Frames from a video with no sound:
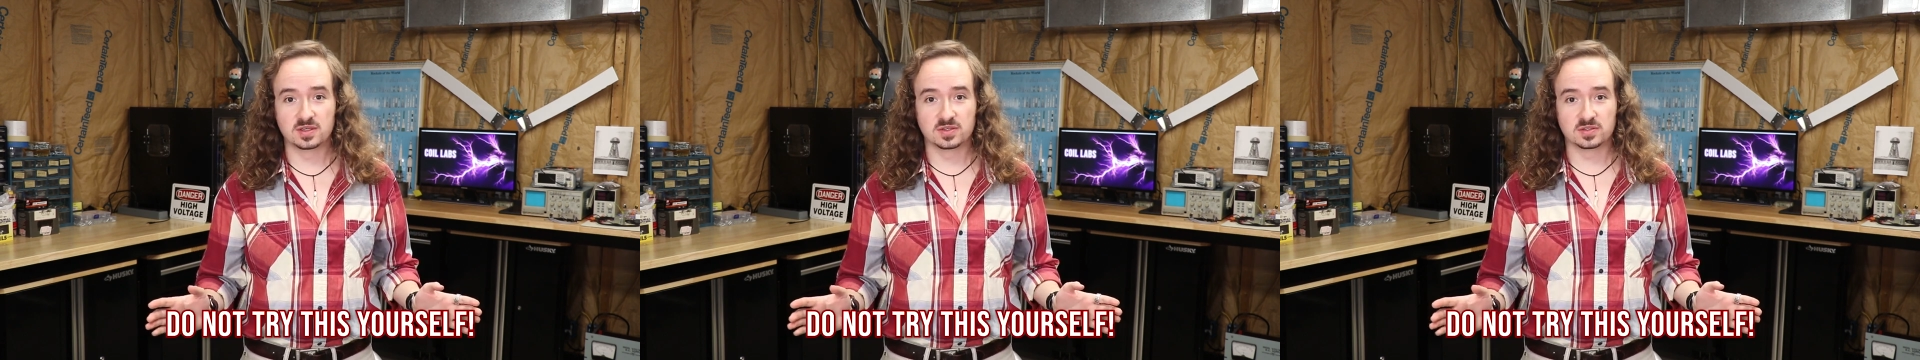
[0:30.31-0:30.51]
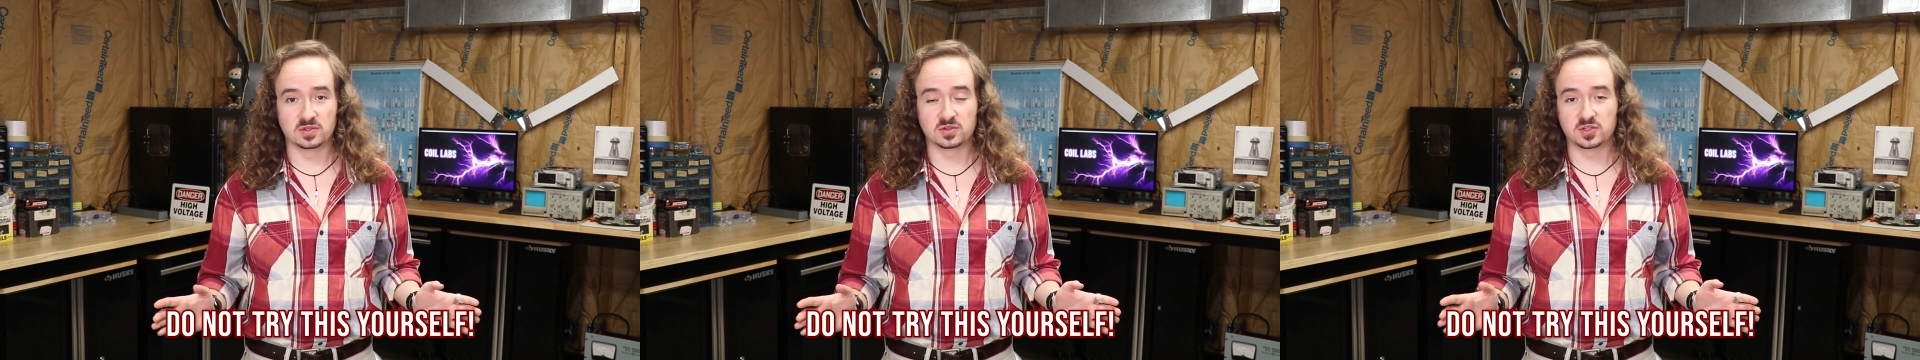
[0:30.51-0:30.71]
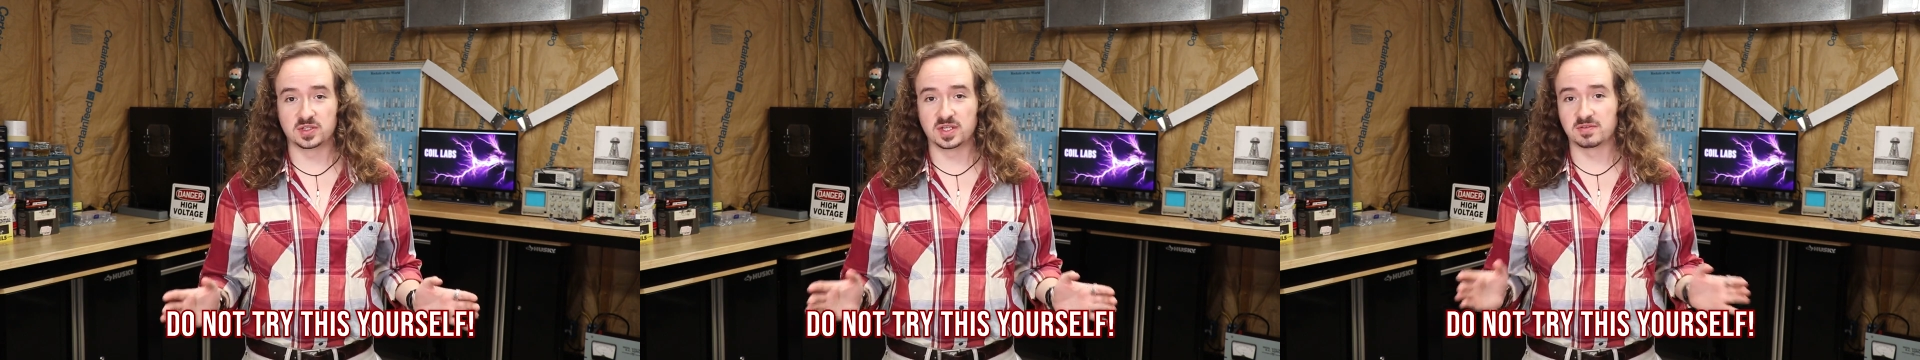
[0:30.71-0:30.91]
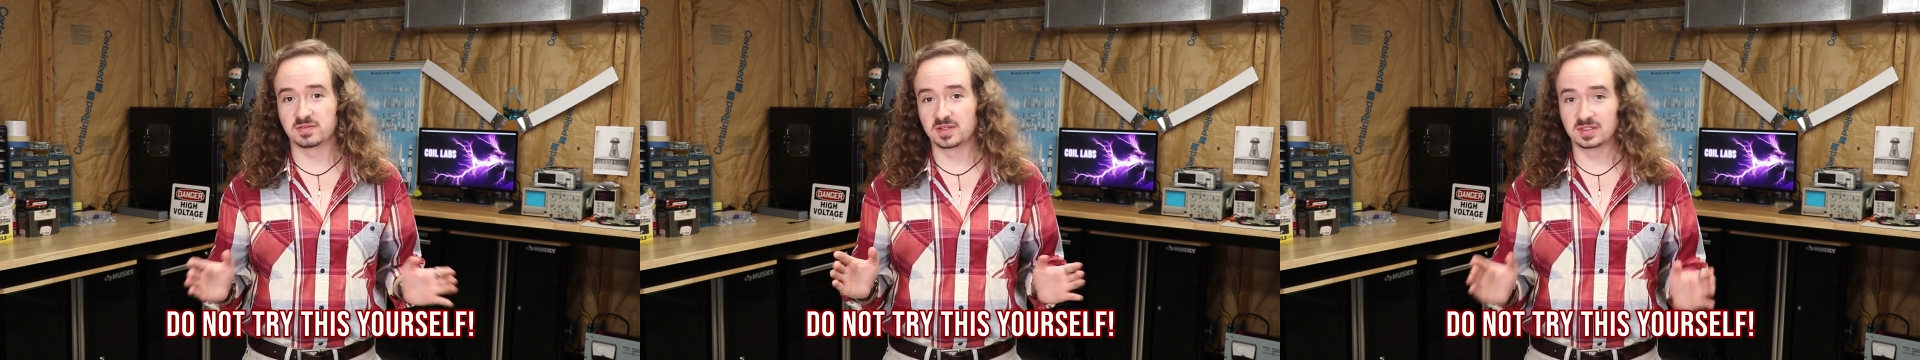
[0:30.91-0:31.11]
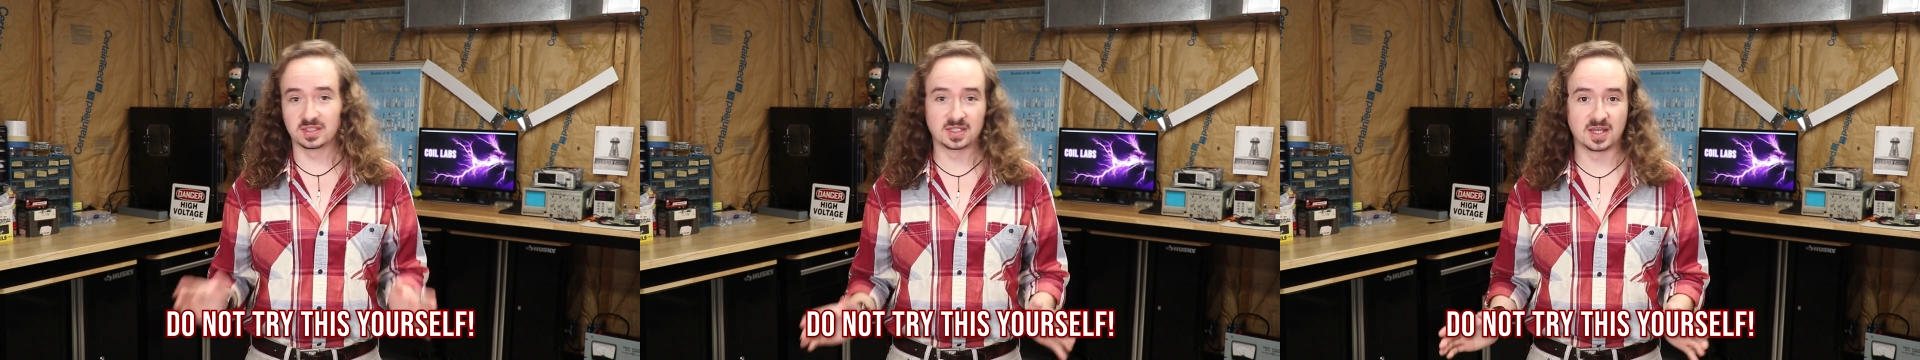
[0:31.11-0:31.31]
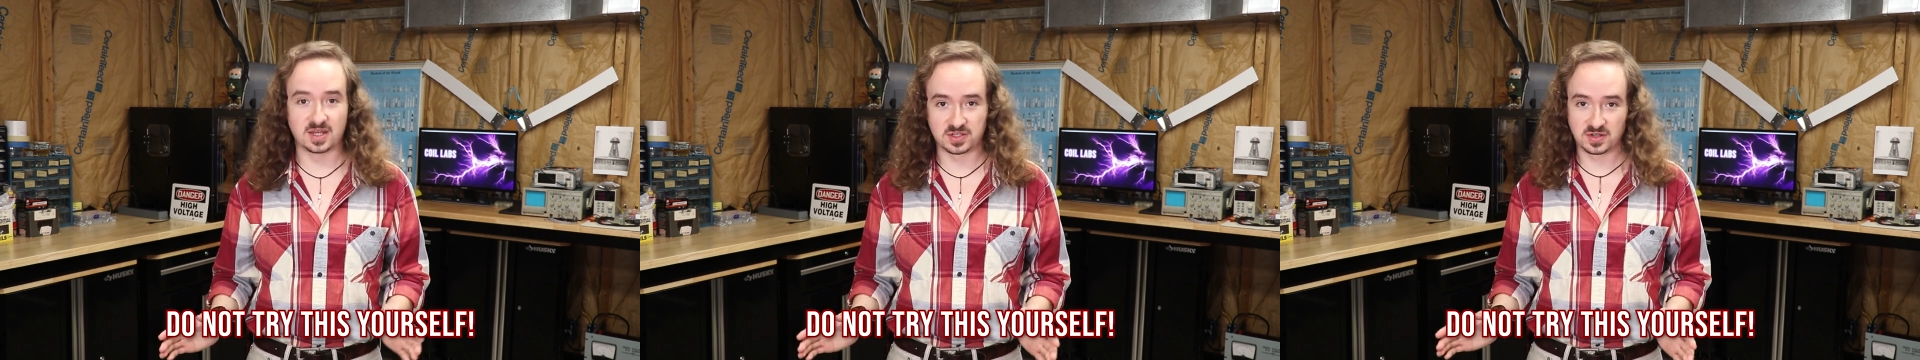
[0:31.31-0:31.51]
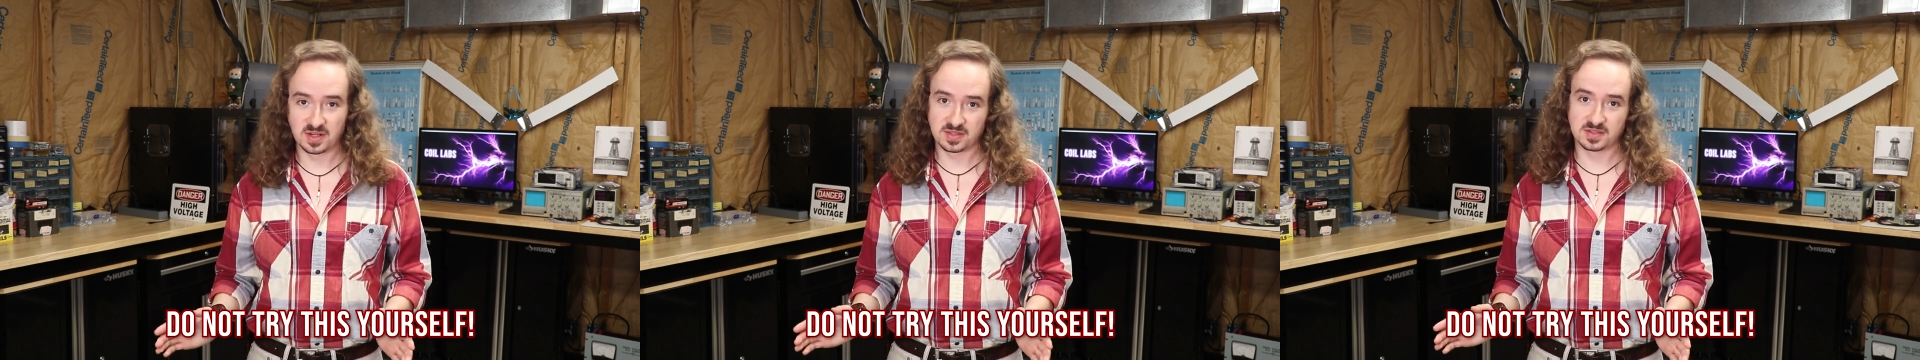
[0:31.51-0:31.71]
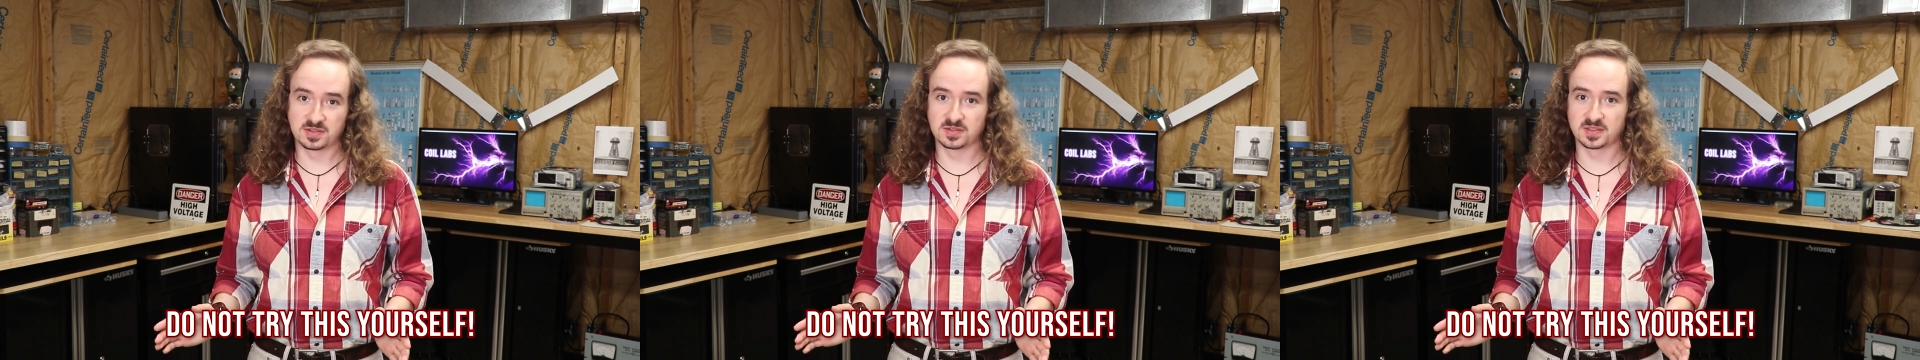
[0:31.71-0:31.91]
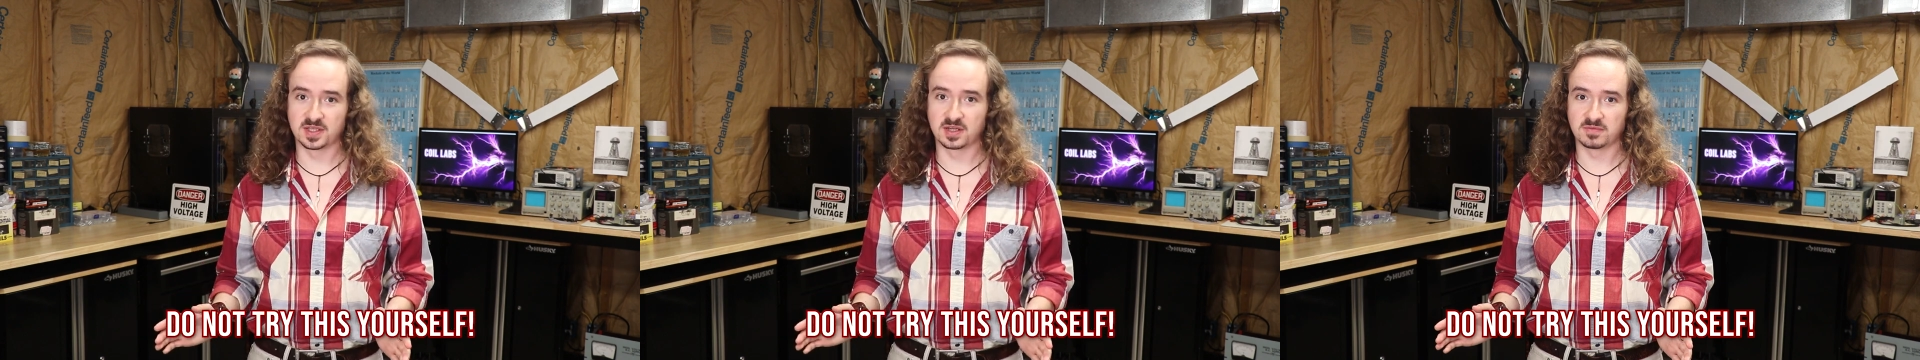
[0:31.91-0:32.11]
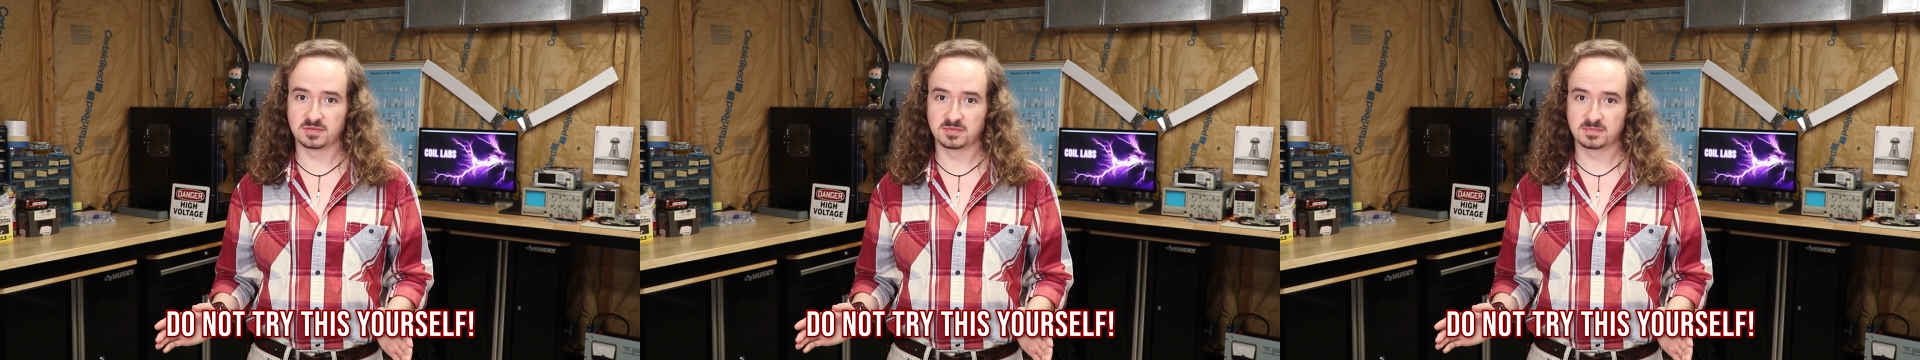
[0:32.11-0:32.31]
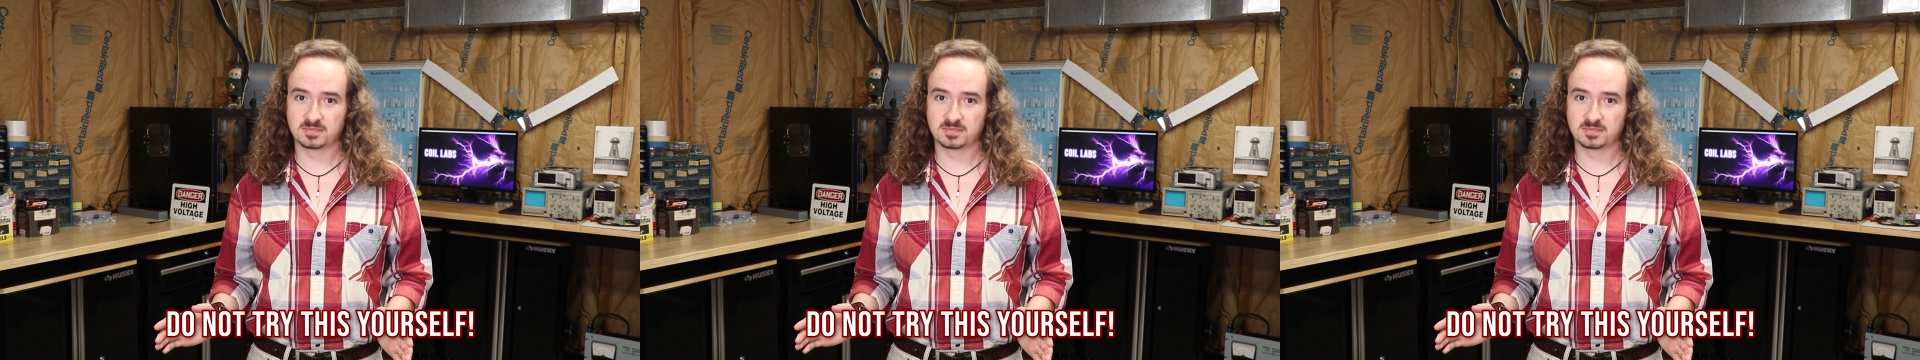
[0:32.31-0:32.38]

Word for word: so you should definitely not try this yourself.